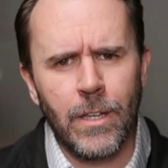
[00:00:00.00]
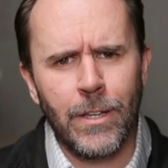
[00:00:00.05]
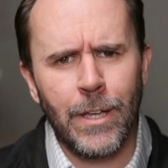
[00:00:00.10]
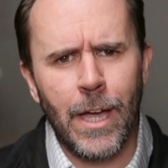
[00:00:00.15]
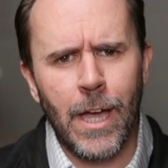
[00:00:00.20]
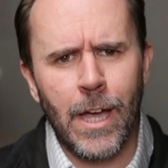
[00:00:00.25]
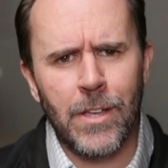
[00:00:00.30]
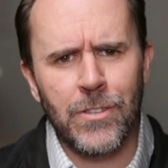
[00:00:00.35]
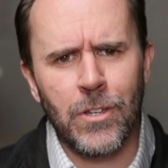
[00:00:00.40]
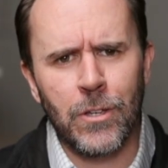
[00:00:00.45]

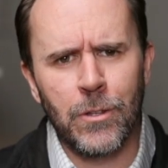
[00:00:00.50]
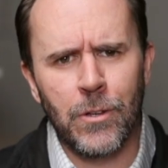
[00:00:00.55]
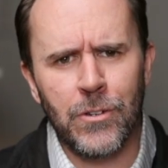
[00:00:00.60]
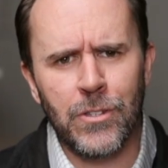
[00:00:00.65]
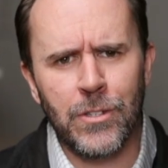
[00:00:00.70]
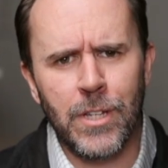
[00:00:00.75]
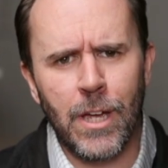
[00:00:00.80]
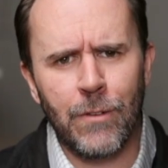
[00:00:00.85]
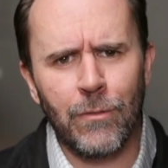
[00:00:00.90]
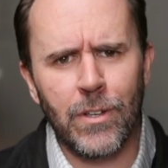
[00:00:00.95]
Yeah, so there's
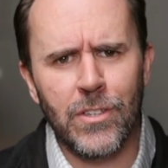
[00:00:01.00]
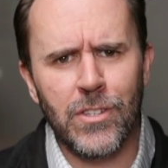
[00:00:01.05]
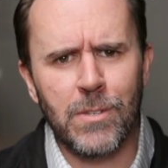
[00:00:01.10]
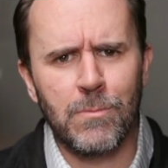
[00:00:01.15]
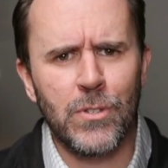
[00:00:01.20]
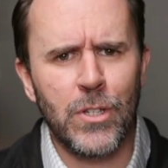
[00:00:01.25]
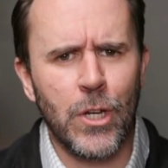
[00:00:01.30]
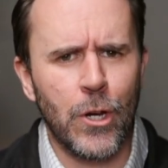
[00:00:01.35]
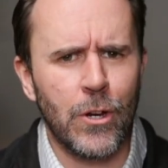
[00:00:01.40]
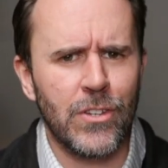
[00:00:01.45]
definitely some
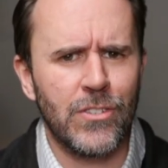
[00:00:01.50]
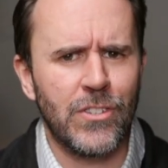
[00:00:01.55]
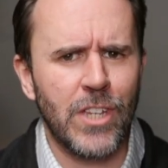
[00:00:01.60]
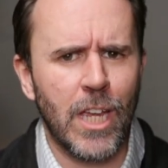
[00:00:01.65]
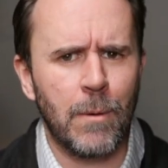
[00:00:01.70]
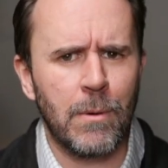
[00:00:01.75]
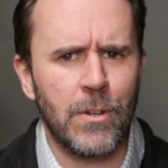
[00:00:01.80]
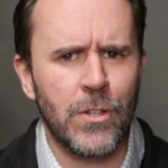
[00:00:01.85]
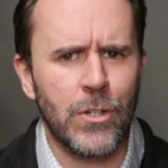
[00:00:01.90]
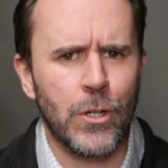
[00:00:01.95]
serious
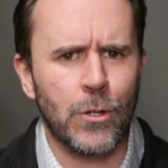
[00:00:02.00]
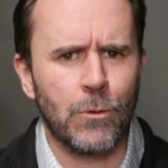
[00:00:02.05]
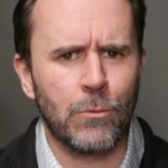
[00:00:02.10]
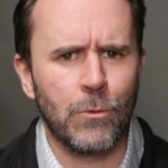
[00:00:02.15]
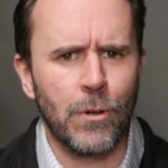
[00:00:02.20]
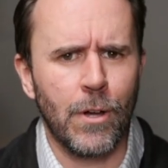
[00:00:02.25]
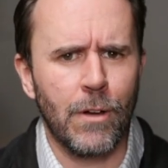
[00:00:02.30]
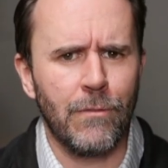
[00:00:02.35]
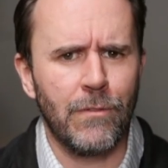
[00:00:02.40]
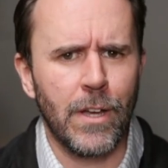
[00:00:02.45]
damage to your
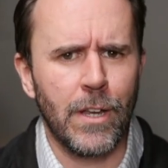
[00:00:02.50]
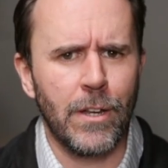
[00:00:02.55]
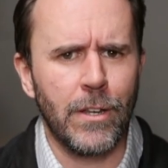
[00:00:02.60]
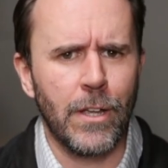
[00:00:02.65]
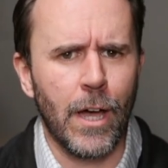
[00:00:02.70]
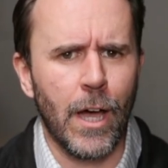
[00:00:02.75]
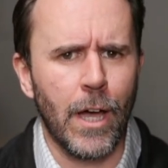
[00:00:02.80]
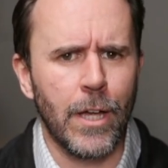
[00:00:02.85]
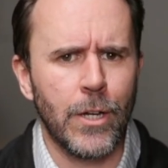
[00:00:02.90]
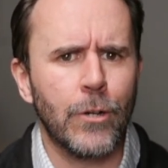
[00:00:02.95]
roof, and
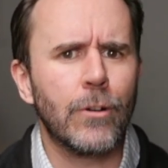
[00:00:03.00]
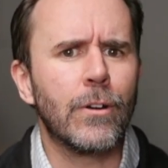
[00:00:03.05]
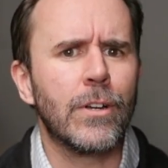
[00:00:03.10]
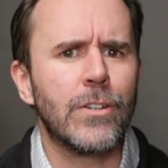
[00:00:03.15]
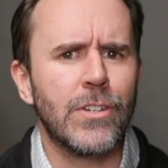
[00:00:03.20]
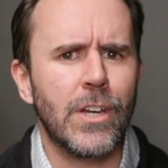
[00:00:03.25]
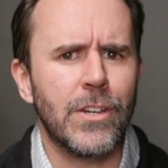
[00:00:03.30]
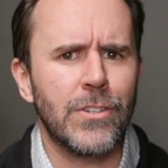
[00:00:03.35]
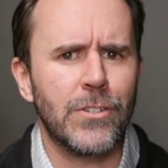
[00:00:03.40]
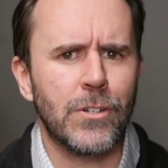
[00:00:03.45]
uh, your
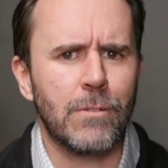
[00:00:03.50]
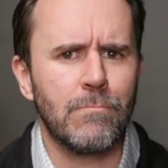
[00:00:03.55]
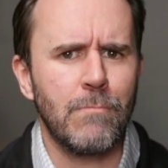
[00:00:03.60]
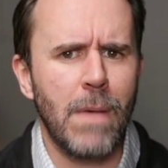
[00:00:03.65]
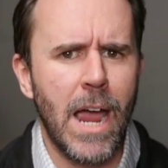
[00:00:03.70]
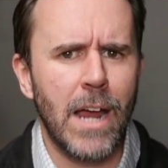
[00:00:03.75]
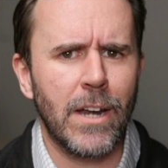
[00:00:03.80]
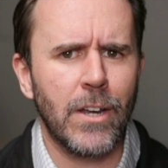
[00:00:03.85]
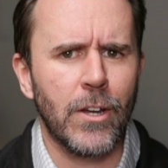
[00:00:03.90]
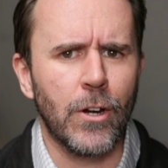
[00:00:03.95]
adjuster,
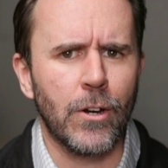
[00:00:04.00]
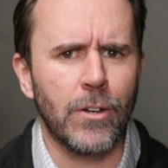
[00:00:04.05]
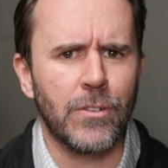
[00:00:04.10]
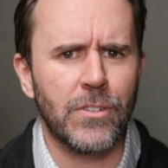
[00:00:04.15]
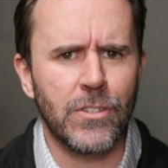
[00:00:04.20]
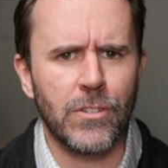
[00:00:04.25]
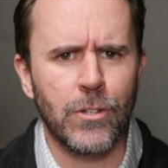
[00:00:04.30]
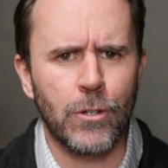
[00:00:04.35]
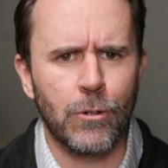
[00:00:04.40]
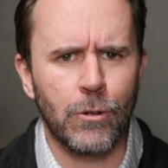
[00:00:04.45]
Matt here,
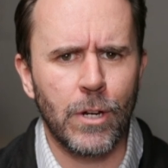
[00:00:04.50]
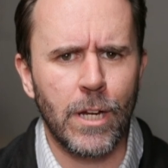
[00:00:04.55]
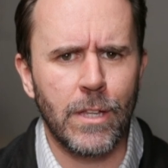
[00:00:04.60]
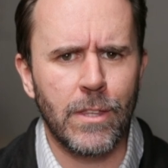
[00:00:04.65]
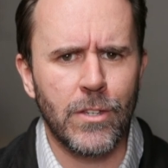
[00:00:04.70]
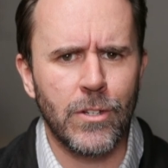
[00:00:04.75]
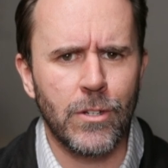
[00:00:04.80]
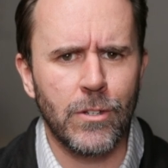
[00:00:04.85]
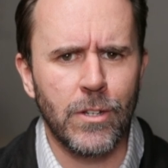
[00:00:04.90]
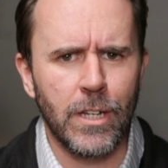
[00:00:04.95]
disagreed
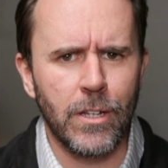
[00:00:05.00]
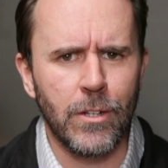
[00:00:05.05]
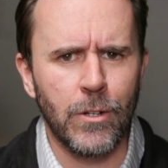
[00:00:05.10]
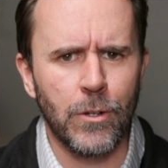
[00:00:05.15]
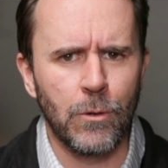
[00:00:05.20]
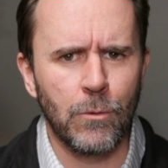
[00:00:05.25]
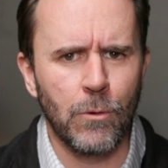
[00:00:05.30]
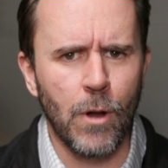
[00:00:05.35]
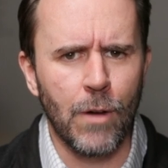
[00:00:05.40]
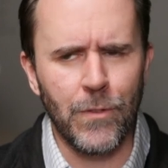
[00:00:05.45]
that you need a
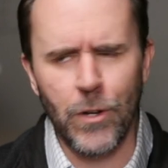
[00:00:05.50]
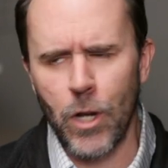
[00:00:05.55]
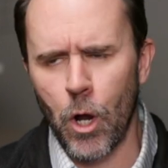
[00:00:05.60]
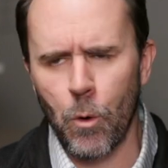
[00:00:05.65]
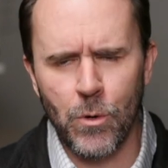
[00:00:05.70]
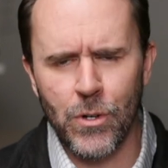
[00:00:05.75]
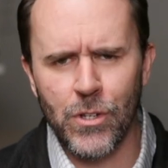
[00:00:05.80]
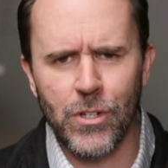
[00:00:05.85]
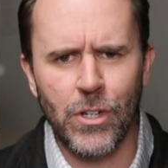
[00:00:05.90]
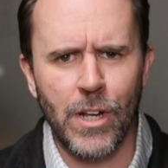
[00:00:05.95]
new roof. You know,
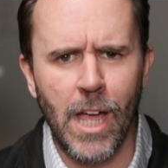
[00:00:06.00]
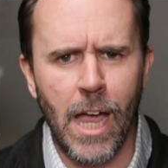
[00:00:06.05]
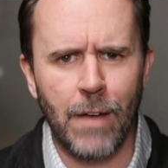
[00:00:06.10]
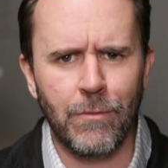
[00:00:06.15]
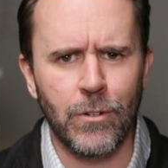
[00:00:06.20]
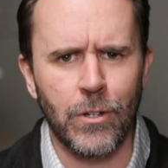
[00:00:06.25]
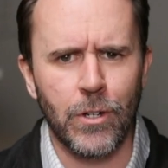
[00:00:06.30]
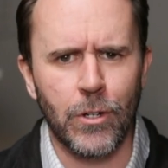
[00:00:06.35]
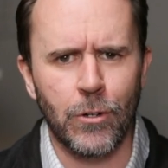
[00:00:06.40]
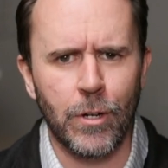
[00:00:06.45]
we're just gonna have
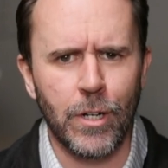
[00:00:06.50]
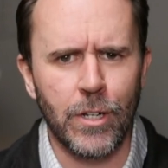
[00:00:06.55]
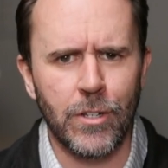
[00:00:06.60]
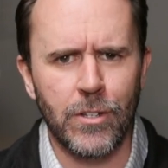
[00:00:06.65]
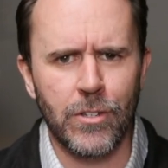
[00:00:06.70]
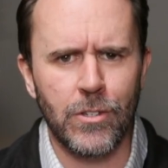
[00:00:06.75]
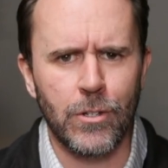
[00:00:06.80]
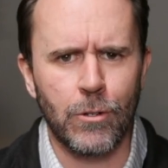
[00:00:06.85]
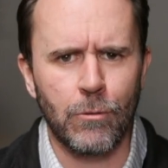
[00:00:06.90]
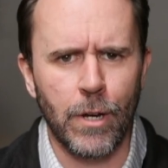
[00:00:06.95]
to agree to
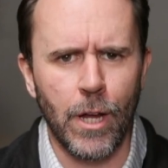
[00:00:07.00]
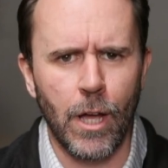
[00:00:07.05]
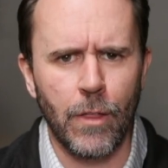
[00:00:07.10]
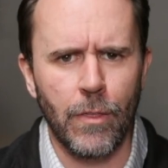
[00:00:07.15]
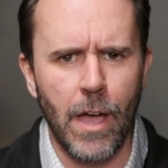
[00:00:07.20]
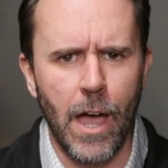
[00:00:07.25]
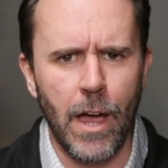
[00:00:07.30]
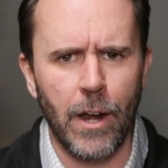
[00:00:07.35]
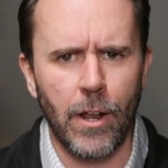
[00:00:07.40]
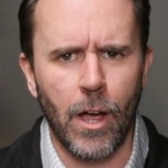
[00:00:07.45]
disagree on
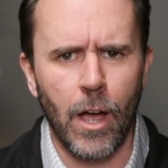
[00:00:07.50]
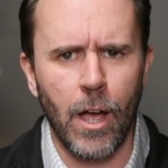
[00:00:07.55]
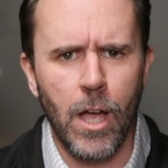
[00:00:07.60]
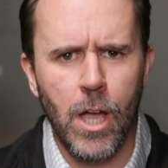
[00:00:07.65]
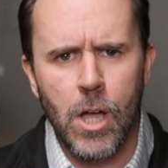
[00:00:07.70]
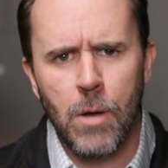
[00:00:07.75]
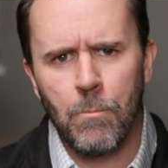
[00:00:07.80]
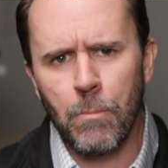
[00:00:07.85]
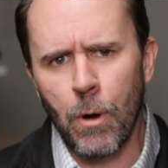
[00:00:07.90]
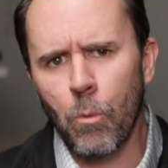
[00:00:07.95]
that, uh,
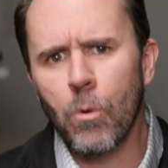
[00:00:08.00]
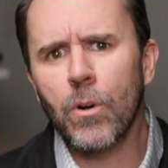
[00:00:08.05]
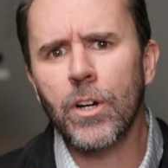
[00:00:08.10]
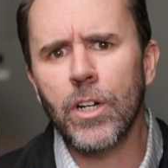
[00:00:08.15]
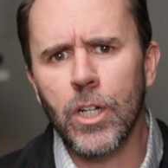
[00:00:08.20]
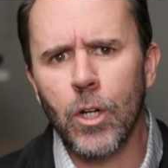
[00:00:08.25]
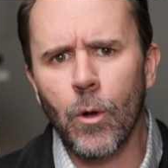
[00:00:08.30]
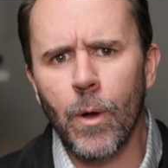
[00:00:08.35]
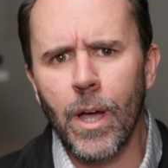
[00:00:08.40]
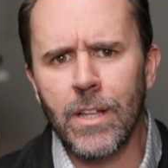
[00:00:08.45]
but we're
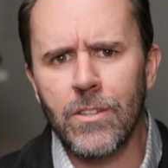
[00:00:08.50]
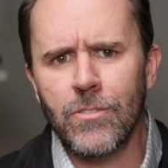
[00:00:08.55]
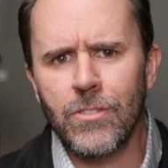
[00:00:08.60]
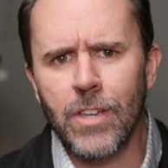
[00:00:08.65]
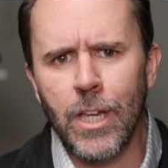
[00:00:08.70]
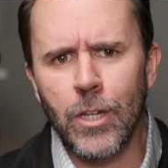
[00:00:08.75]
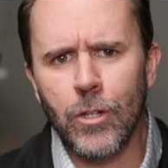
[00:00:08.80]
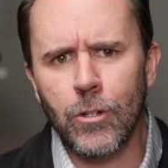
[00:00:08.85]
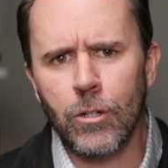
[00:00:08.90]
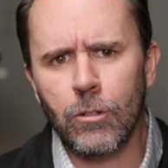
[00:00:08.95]
gonna go ahead and
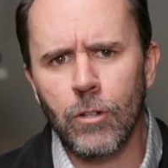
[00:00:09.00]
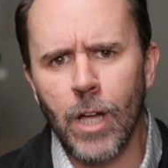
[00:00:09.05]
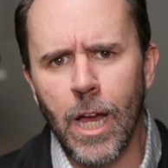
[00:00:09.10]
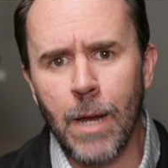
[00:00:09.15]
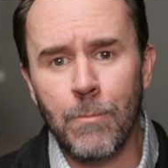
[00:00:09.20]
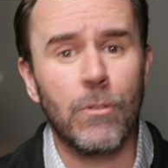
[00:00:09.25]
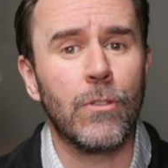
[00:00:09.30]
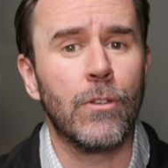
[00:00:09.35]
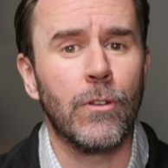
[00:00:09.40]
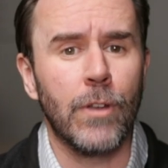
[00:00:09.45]
take your
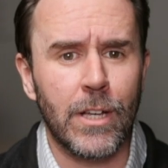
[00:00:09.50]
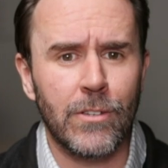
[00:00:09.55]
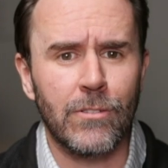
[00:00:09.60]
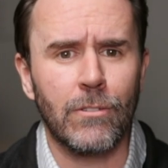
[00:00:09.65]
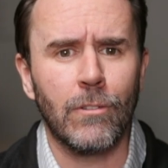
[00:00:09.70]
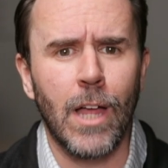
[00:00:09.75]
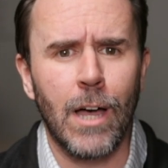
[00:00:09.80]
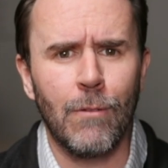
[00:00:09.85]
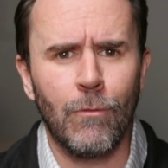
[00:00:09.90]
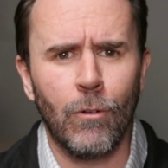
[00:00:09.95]
claim to the next
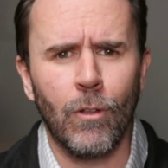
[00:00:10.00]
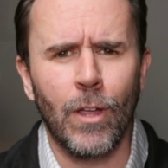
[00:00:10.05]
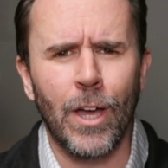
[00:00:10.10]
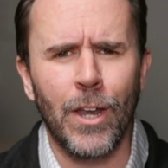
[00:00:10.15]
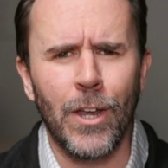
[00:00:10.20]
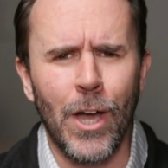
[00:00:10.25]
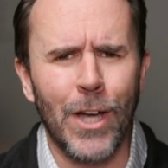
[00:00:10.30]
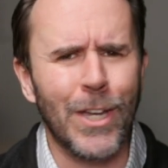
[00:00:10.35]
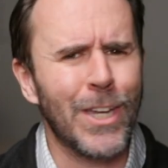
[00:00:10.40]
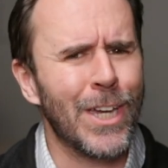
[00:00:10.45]
level
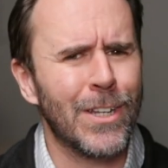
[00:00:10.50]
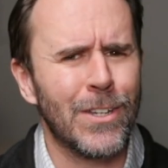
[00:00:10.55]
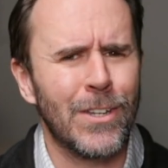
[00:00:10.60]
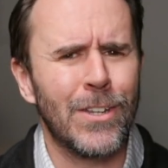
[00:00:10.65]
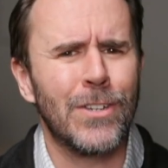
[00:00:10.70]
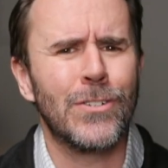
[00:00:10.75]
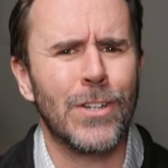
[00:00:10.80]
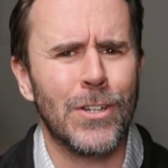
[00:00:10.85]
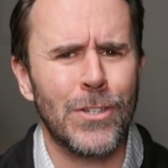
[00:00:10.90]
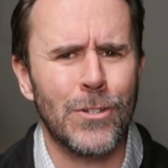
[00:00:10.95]
and uh, get an
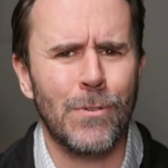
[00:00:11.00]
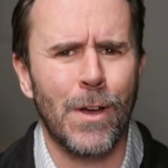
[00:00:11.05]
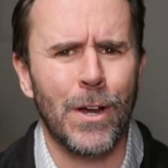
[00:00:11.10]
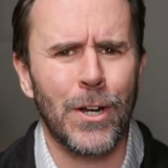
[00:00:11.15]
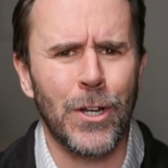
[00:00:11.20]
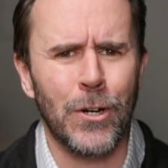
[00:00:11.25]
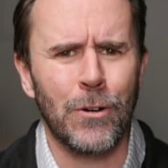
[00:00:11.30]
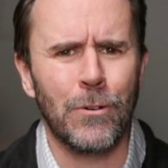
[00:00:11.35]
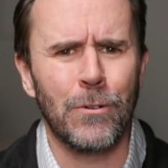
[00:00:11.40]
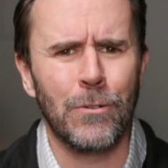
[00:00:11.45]
adjuster out
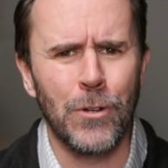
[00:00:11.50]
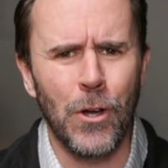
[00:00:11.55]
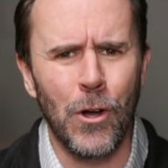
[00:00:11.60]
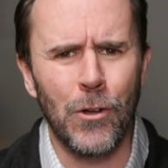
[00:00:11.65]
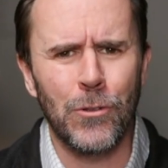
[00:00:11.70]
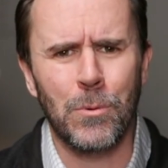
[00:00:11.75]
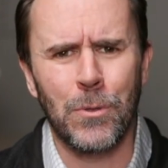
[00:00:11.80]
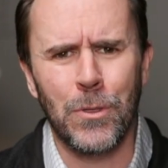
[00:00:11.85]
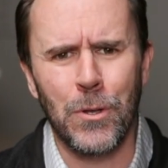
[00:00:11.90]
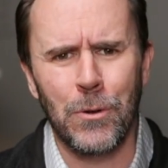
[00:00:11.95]
here who
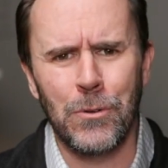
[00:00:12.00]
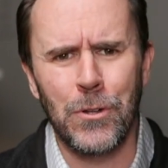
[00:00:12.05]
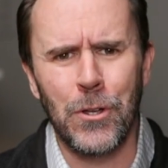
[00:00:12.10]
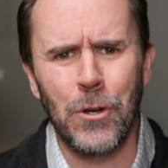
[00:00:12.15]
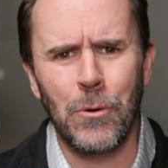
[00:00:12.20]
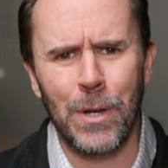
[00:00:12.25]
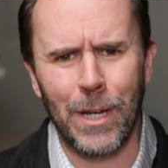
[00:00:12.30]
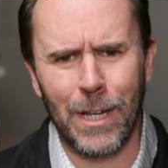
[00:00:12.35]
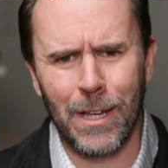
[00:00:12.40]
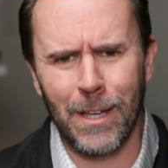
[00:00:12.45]
knows what they're
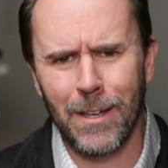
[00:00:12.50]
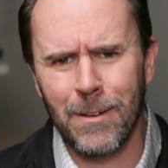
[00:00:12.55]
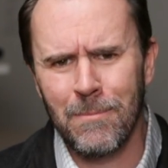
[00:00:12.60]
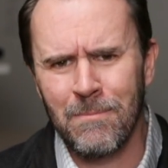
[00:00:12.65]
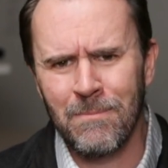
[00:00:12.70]
doing.